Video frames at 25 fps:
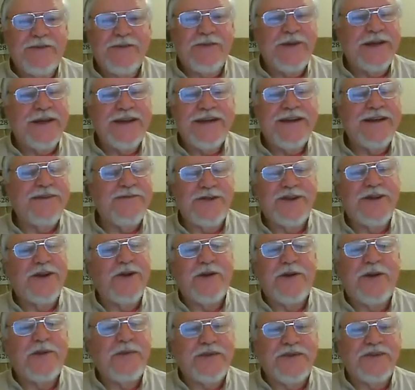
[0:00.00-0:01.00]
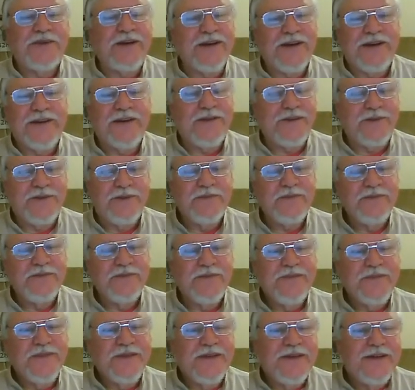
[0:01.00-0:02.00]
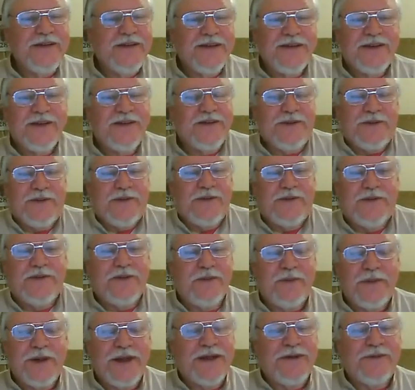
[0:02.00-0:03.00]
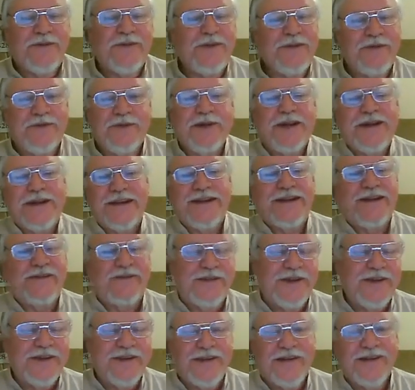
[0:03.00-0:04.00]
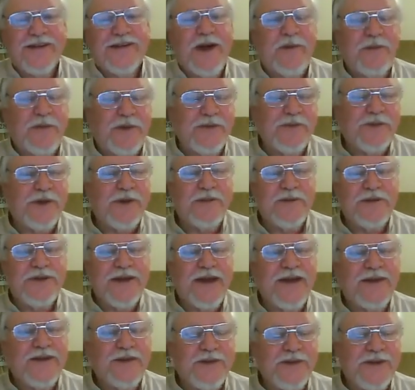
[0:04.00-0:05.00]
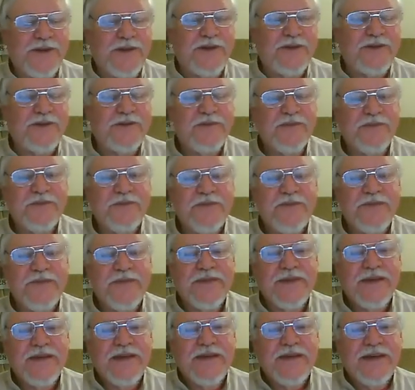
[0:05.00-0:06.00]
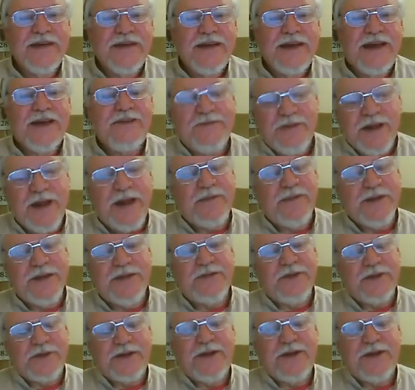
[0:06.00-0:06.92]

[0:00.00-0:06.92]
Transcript: We didn't even go upstairs because it was too big. We really lived in a couple of rooms downstairs. And families would